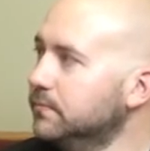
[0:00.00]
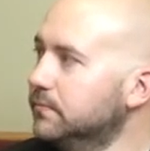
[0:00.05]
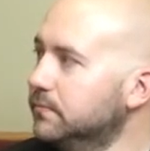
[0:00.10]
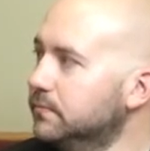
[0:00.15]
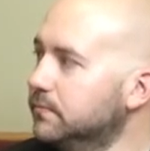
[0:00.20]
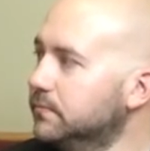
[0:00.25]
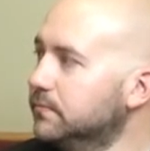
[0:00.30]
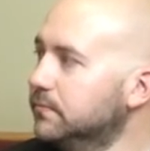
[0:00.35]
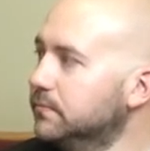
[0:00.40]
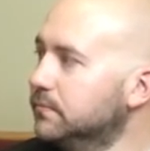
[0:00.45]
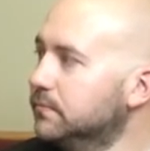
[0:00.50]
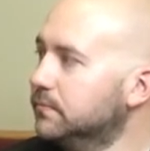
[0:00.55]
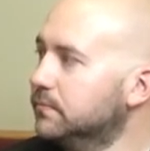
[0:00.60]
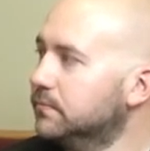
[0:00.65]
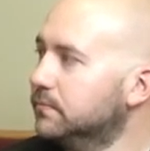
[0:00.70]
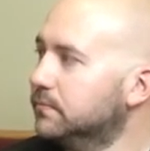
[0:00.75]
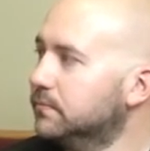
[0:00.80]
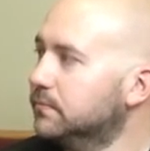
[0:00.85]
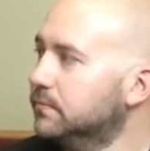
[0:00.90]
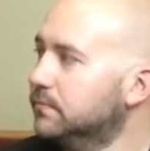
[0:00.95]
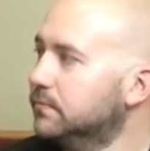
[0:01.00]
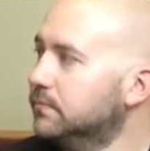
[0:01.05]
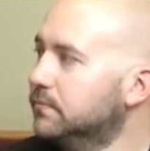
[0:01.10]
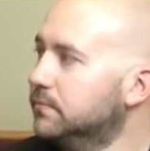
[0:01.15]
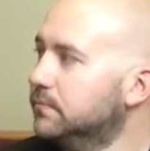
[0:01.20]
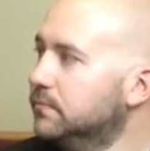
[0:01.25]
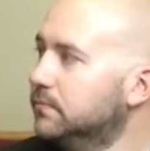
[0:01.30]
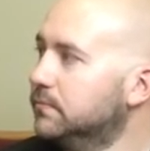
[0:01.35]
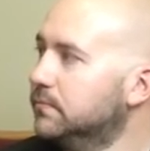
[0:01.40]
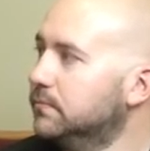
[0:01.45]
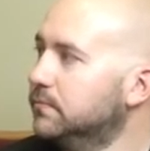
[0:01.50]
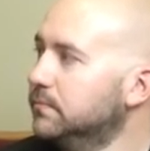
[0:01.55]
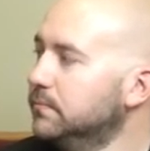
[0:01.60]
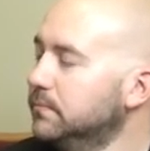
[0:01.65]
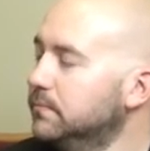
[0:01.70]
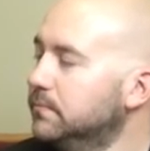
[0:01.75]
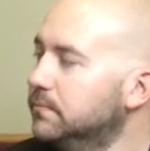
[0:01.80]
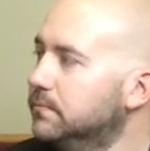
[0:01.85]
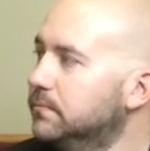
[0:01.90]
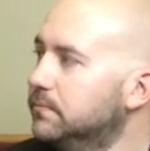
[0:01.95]

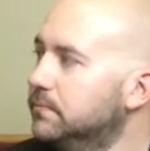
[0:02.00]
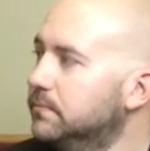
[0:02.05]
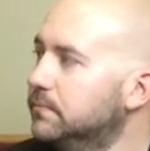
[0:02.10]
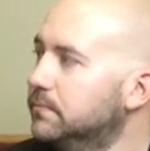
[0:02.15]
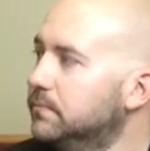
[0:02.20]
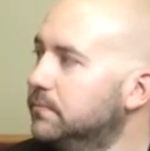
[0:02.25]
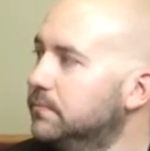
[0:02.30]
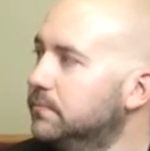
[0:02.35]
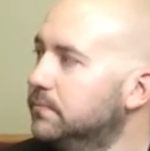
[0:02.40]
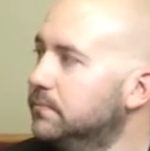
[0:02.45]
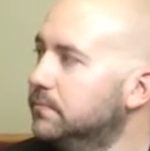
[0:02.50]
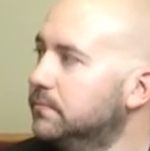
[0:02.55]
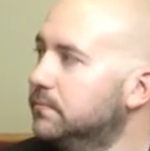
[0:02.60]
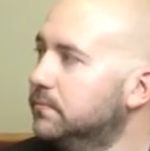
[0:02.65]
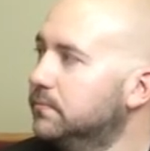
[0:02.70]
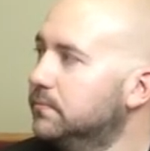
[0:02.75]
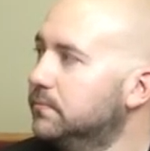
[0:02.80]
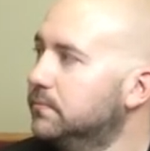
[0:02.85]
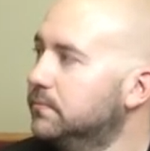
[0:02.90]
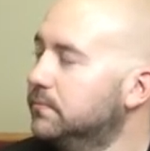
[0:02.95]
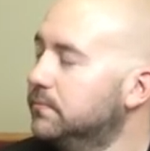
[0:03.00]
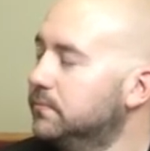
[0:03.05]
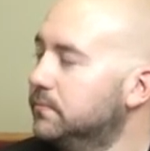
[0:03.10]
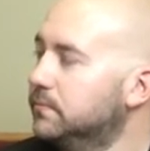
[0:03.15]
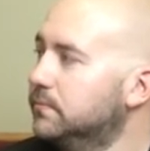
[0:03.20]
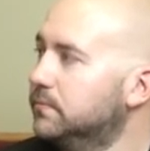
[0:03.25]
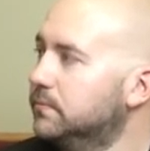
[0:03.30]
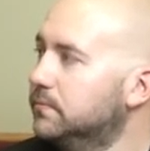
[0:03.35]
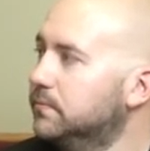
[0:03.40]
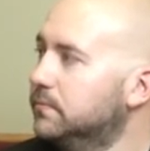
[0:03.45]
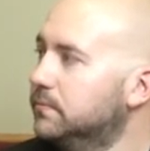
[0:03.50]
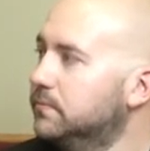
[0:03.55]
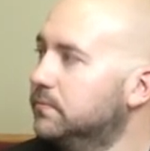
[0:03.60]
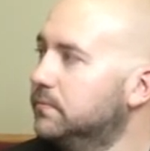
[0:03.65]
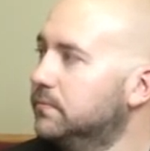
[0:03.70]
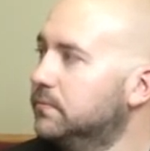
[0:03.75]
No words are spoken by the person on screen.